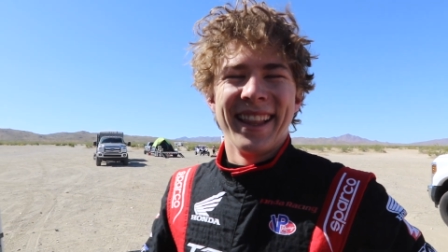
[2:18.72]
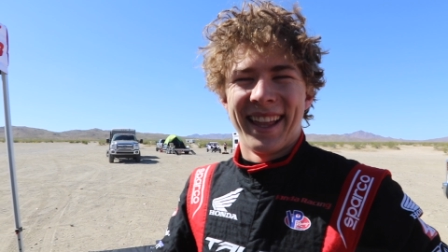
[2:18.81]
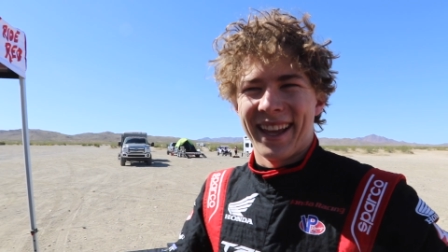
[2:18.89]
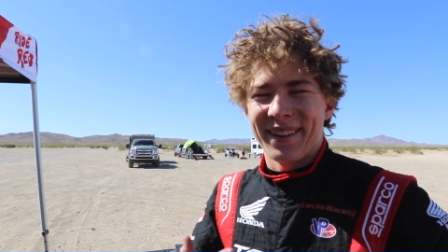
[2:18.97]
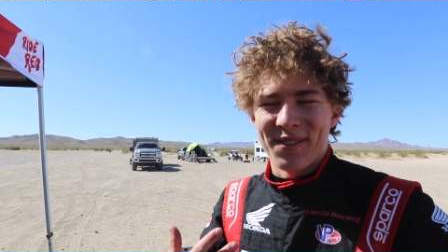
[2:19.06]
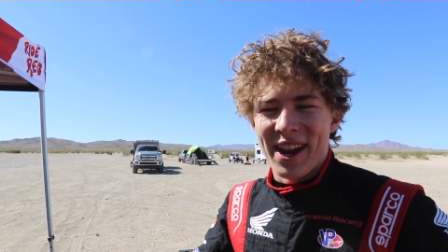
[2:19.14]

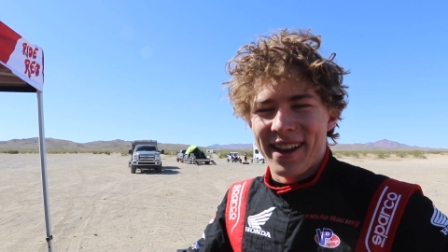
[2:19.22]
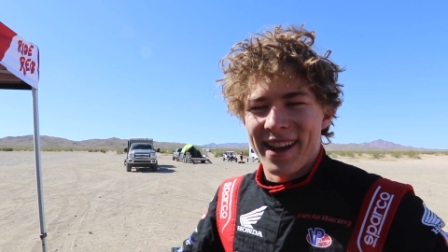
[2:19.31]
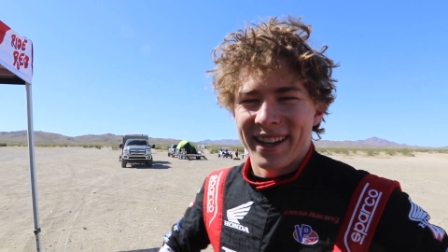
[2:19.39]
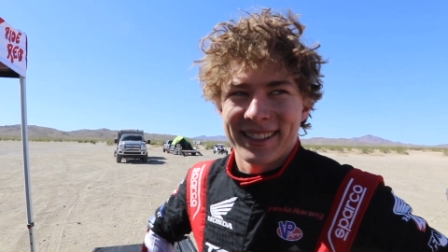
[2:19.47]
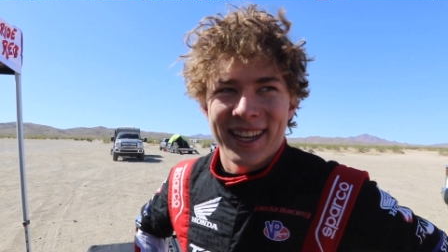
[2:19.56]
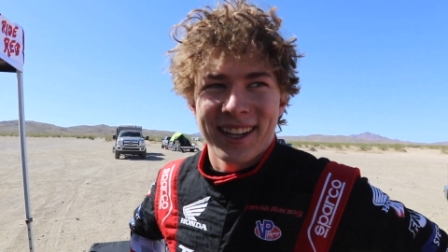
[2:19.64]
Like my
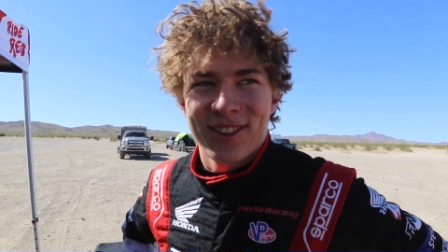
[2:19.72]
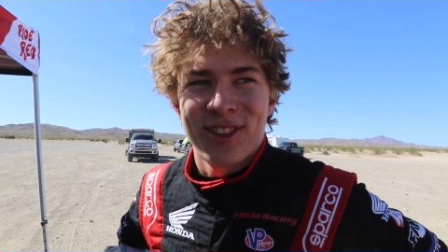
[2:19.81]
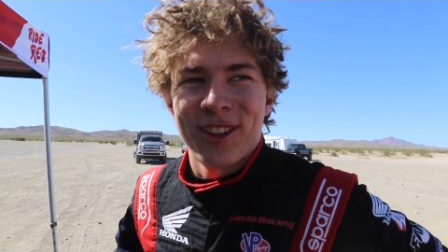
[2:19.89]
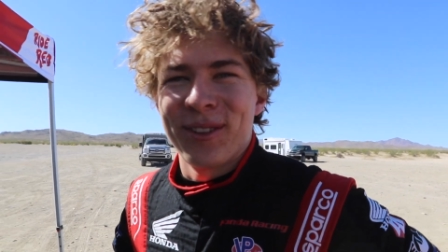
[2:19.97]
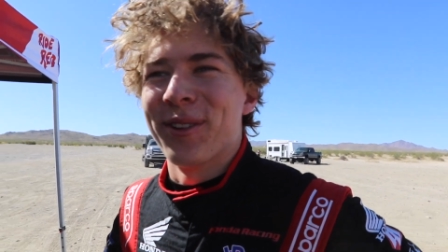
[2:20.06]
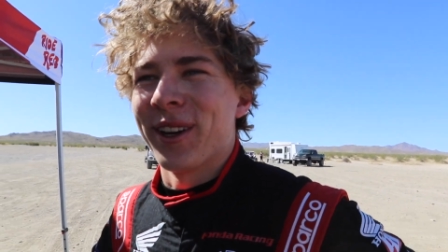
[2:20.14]
neck's
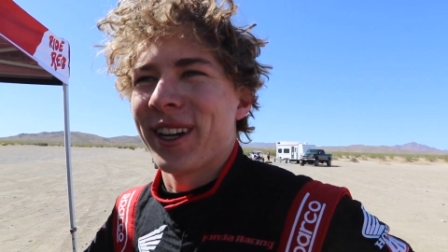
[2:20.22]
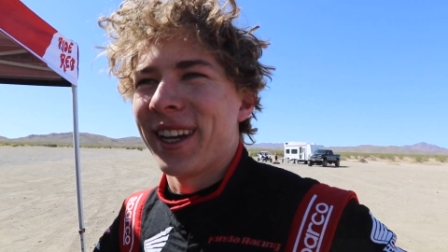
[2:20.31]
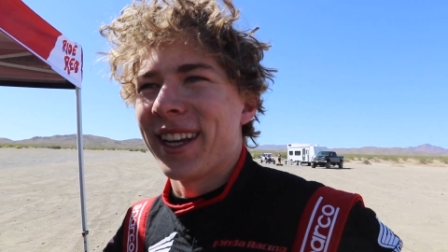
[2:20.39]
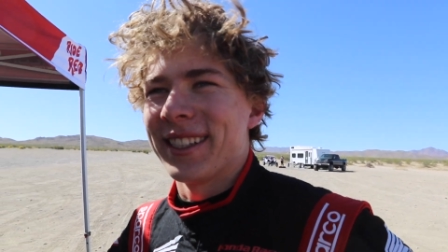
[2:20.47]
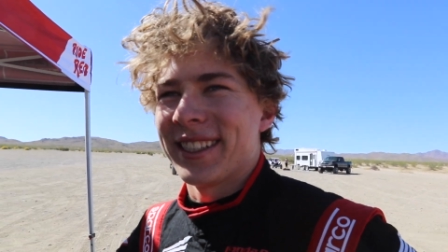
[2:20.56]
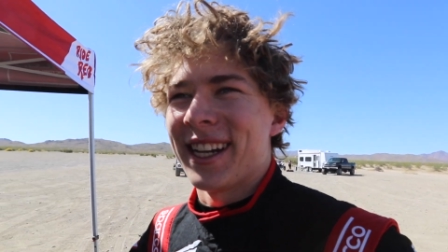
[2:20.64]
actually
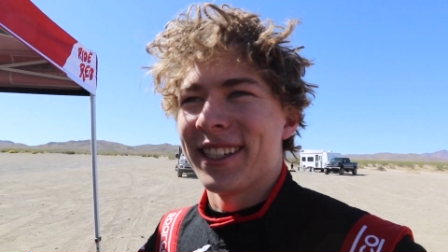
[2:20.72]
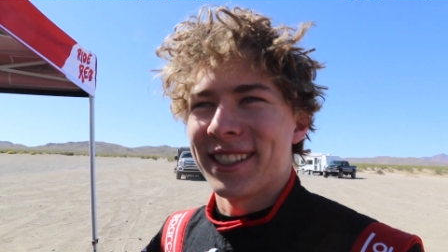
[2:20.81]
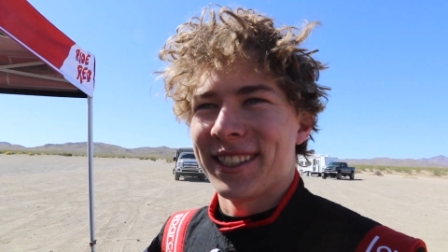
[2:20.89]
working, it's not